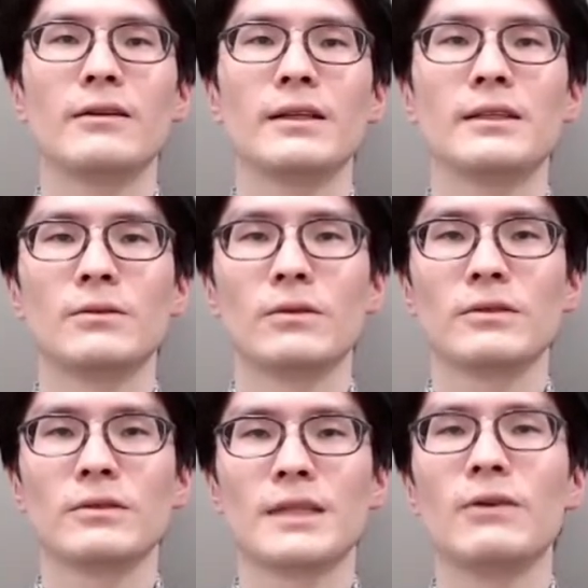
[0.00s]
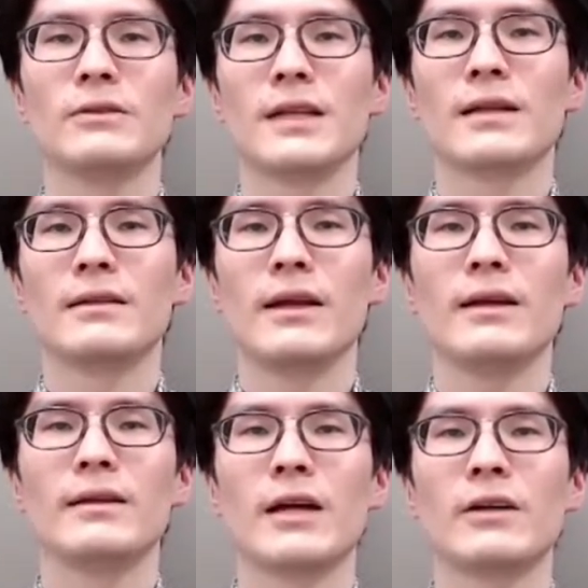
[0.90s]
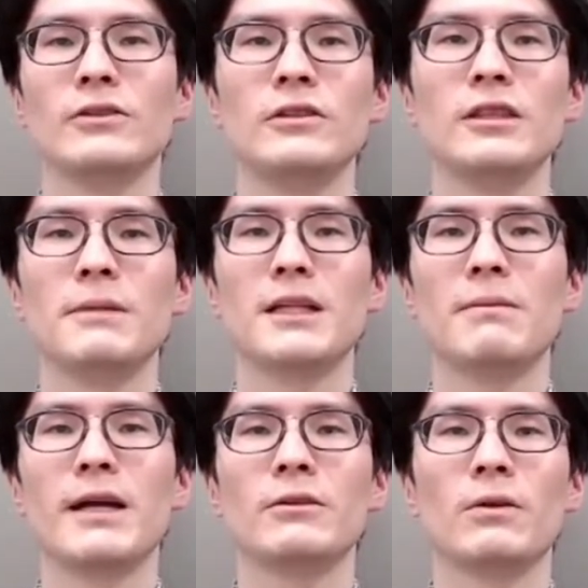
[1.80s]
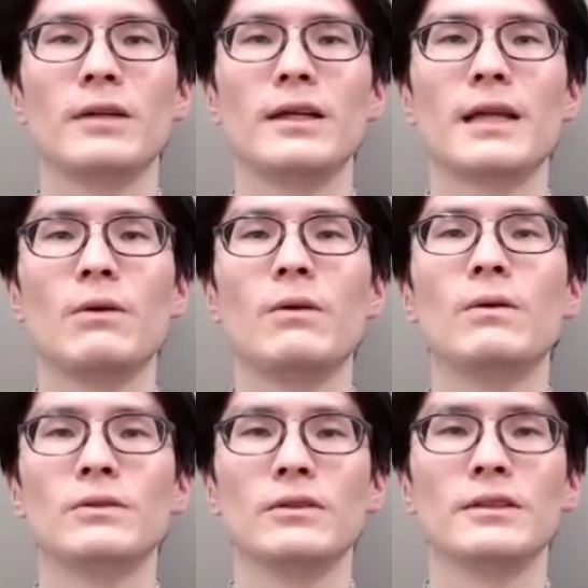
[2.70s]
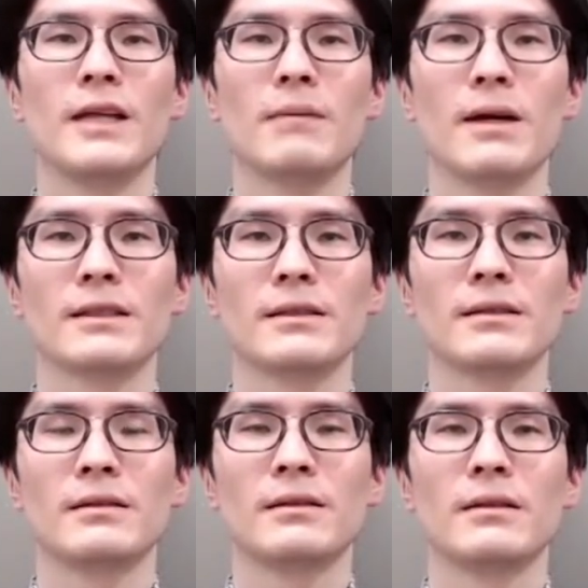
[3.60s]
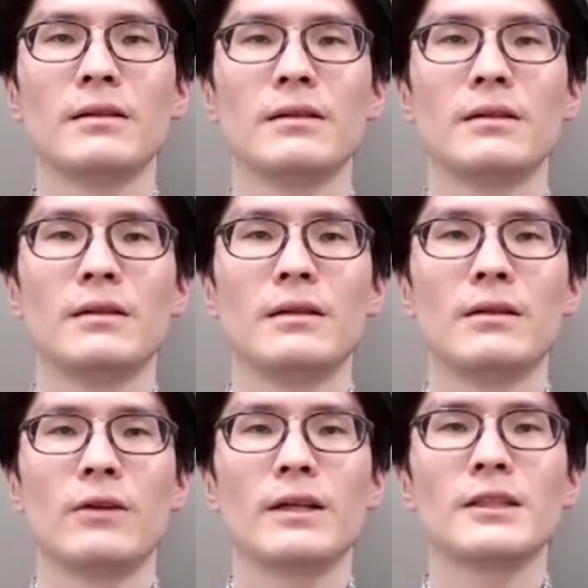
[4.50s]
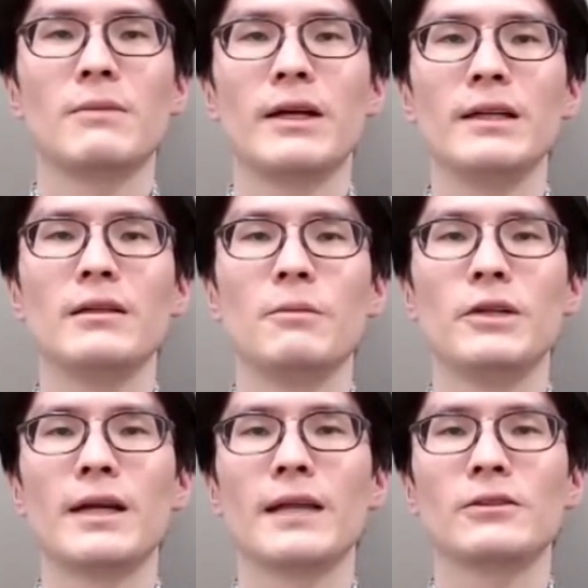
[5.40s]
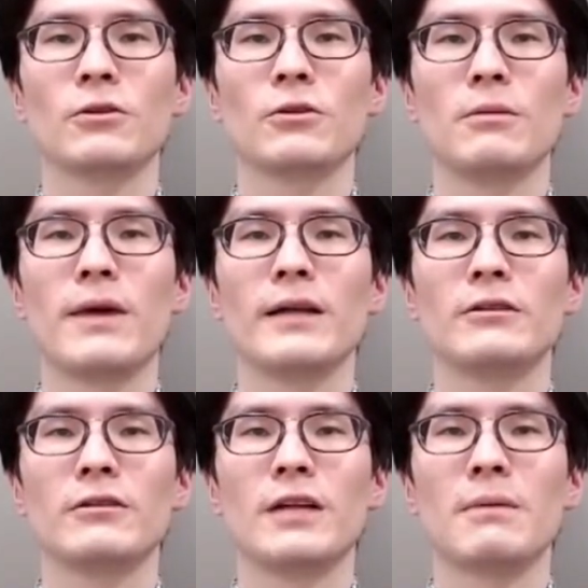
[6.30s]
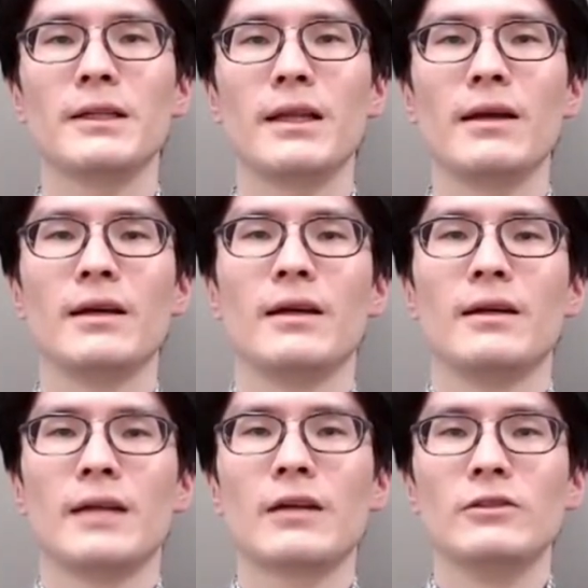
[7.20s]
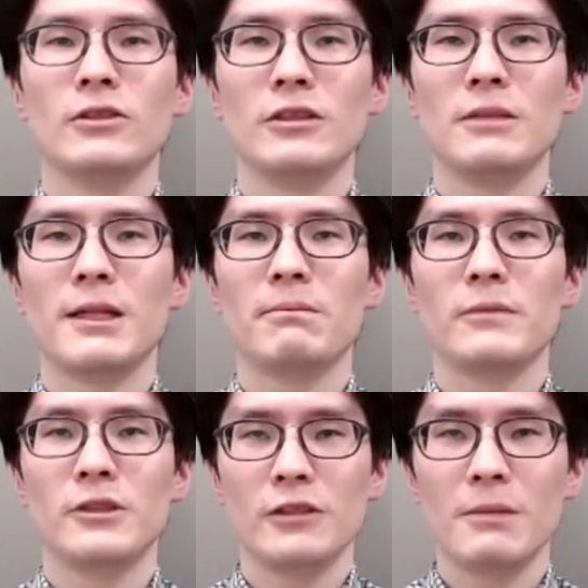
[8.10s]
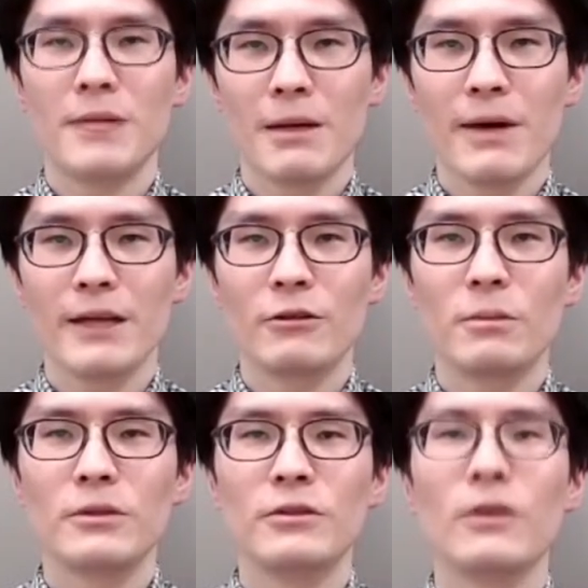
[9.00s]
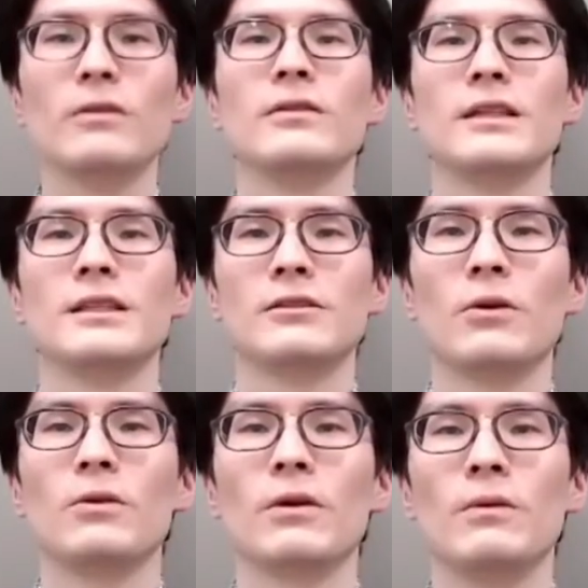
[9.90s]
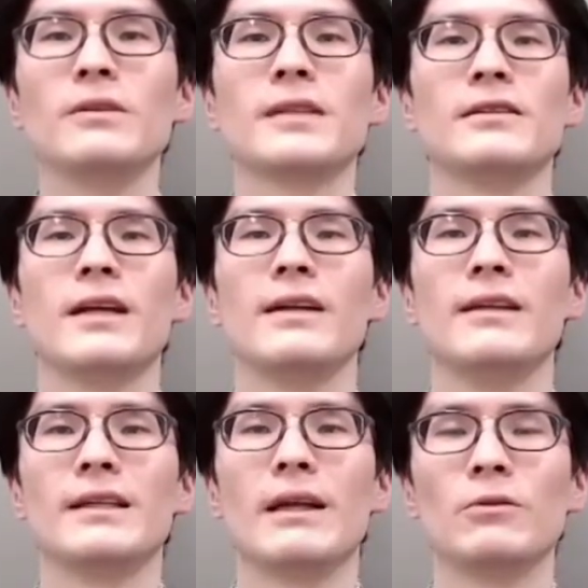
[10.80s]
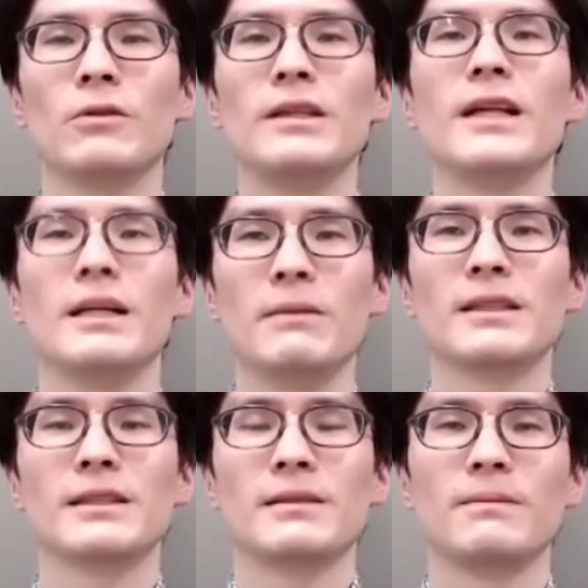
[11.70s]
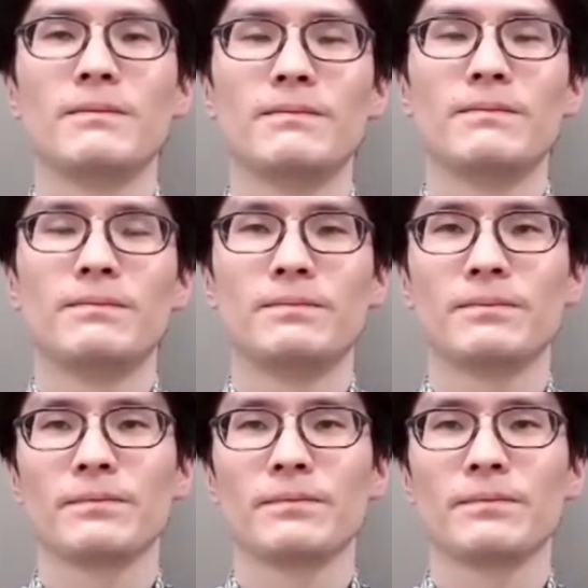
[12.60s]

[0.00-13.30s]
Currently, we are storing about 12 petabytes of data utilizing RS63. This means that we have been able to save about 12 petabytes of disk space compared to replication.